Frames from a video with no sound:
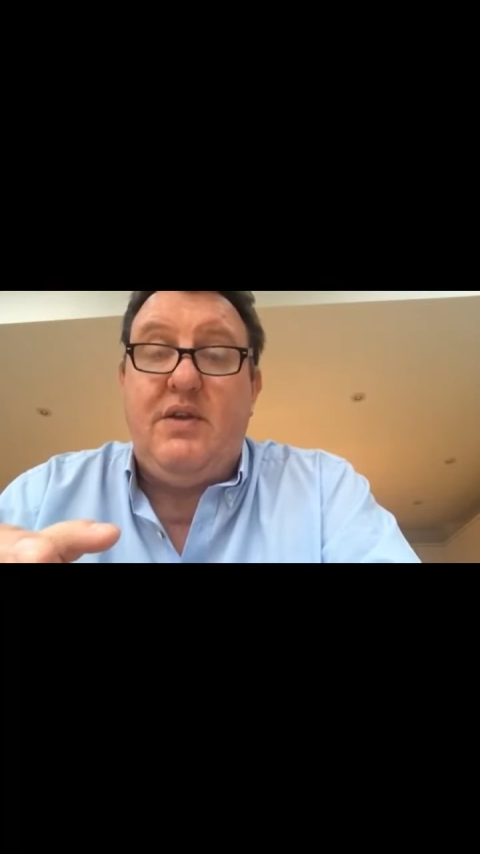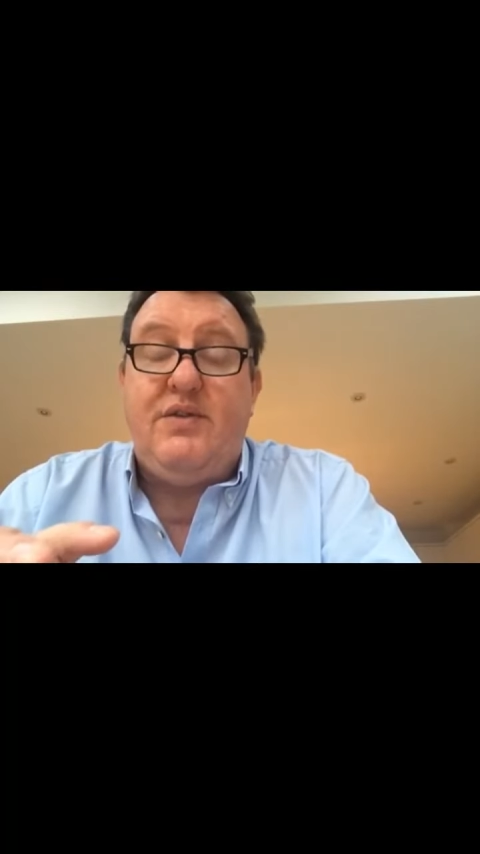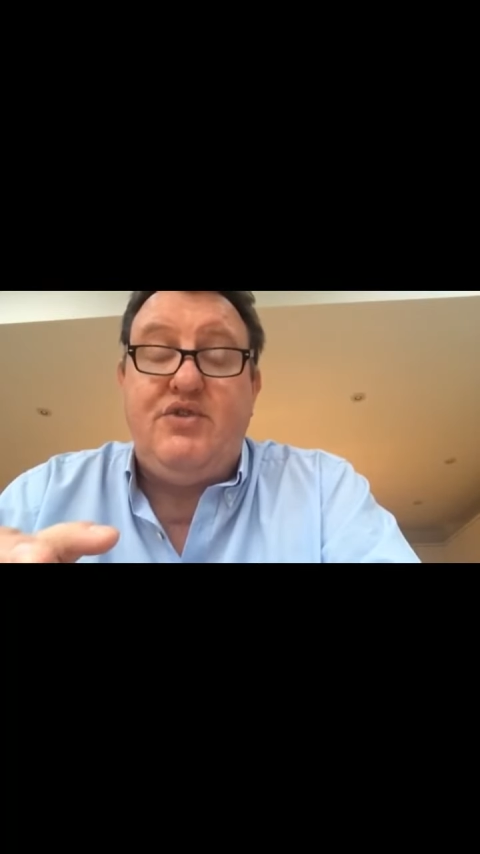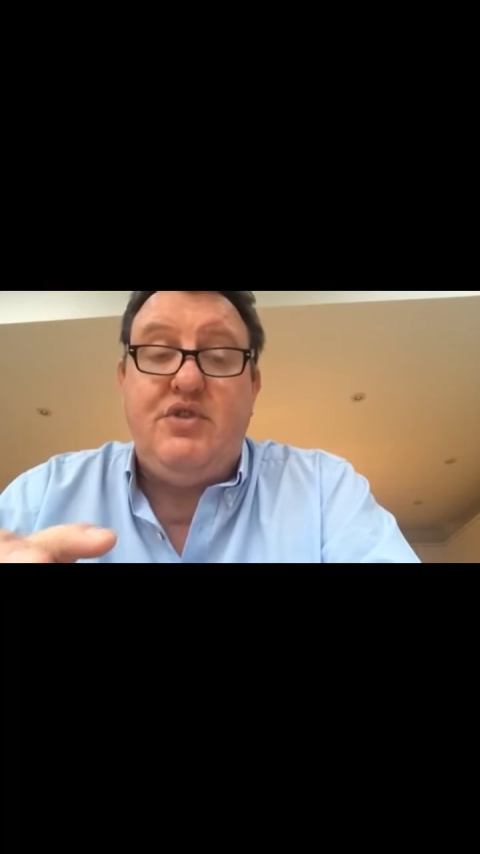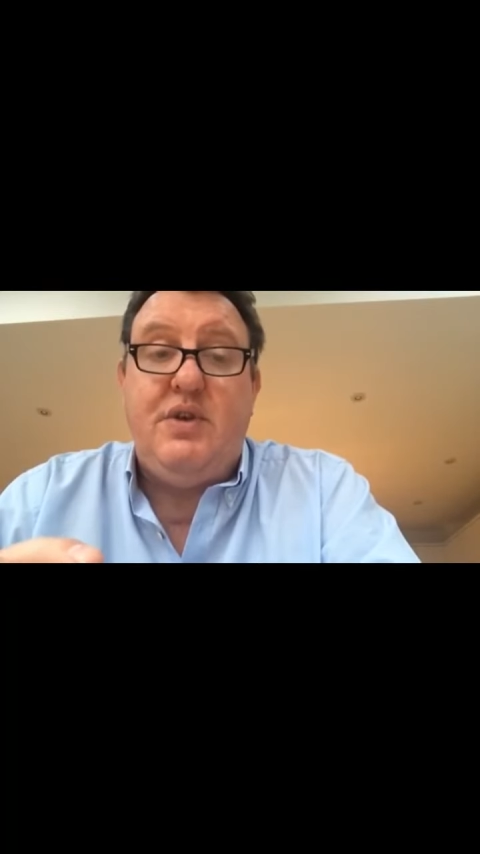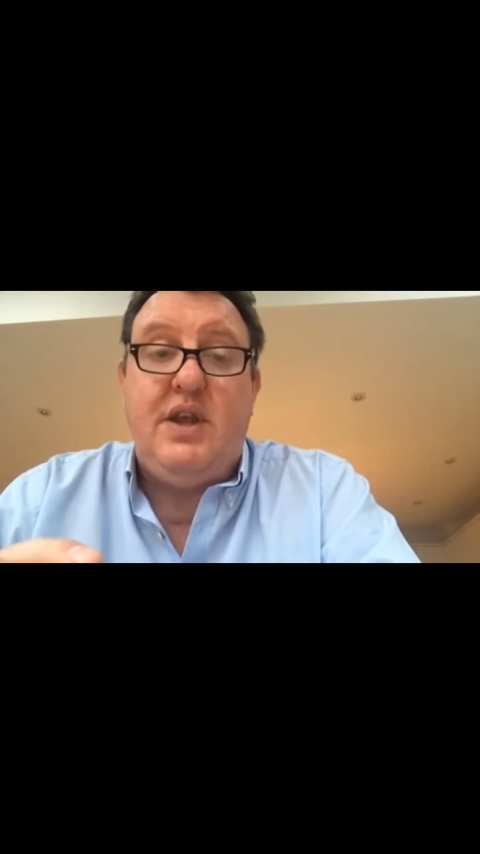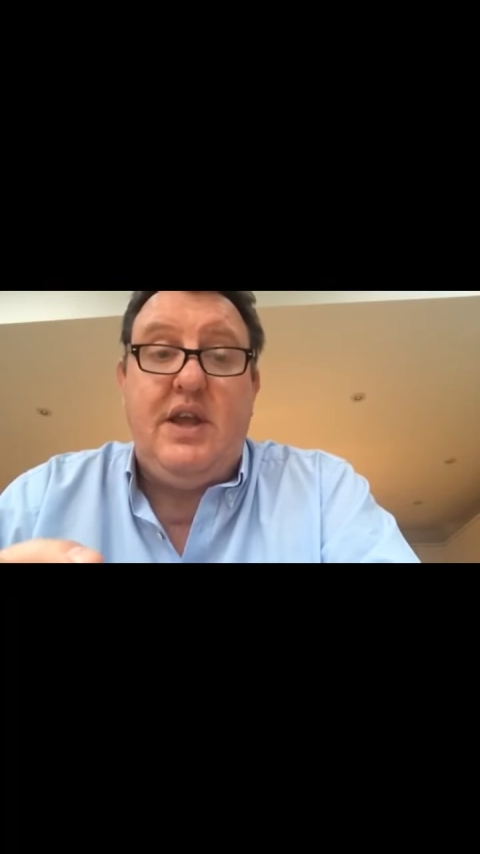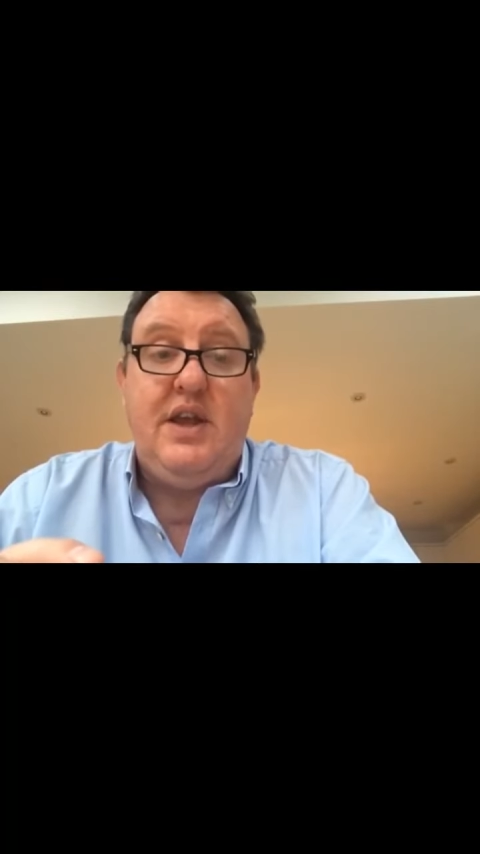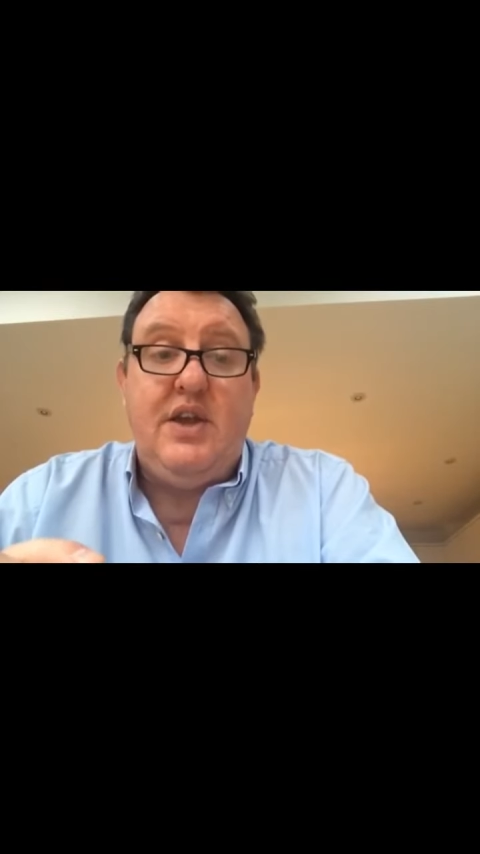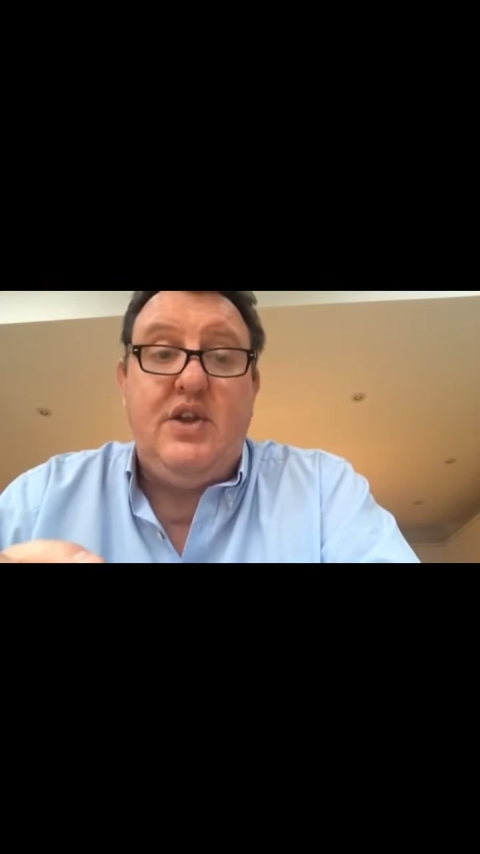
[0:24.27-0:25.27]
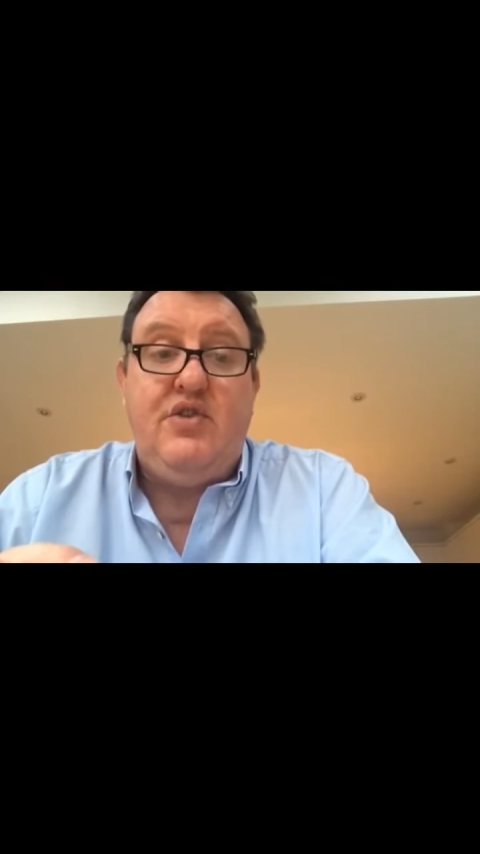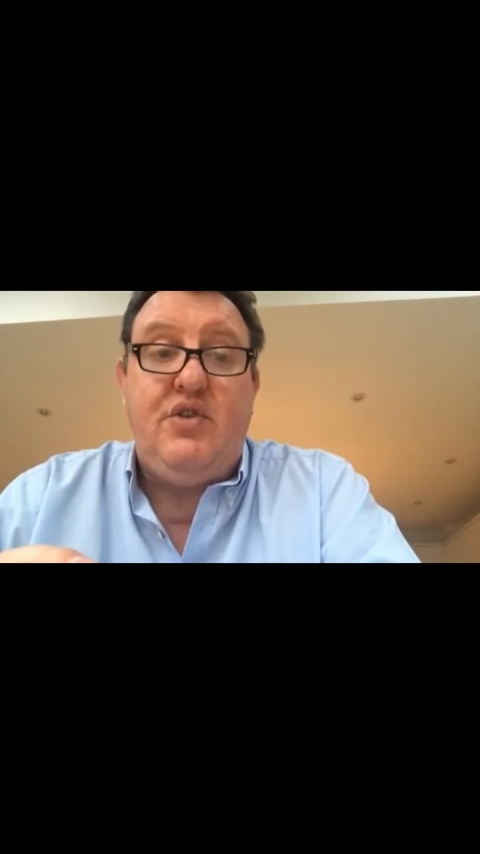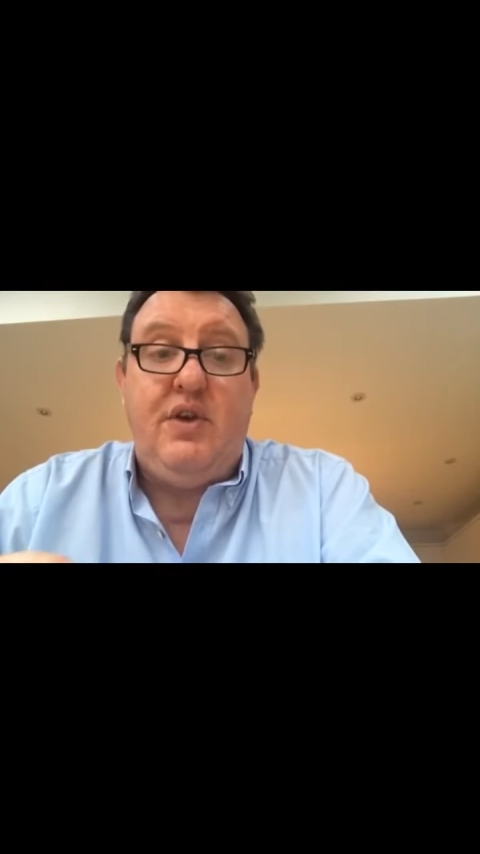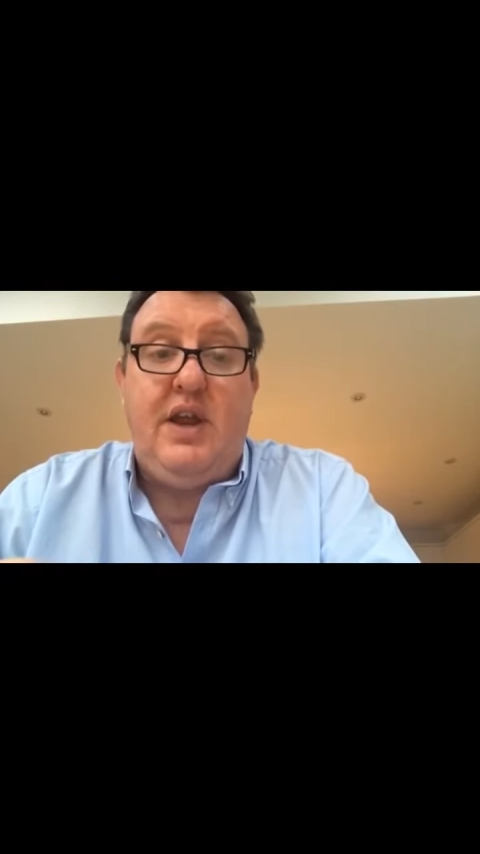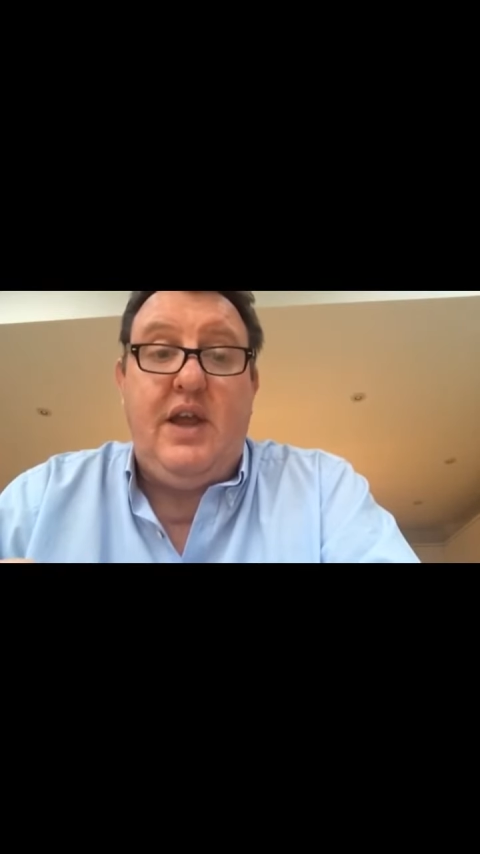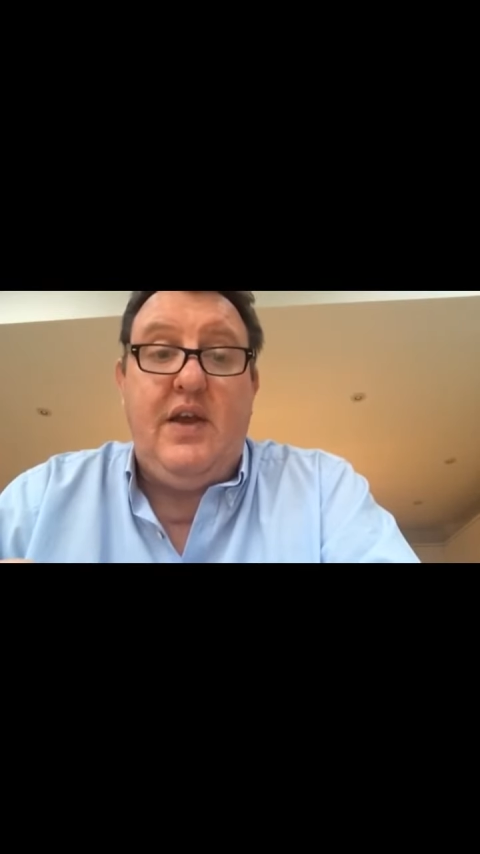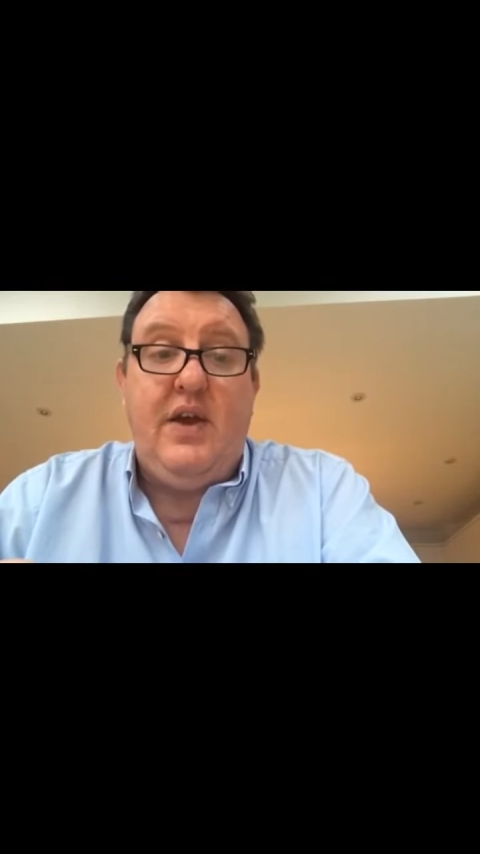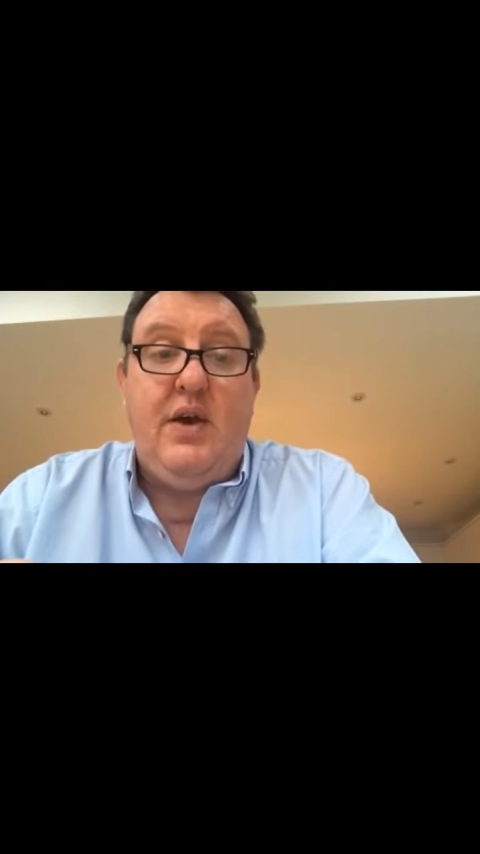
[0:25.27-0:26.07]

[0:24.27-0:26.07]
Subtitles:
Truly, truly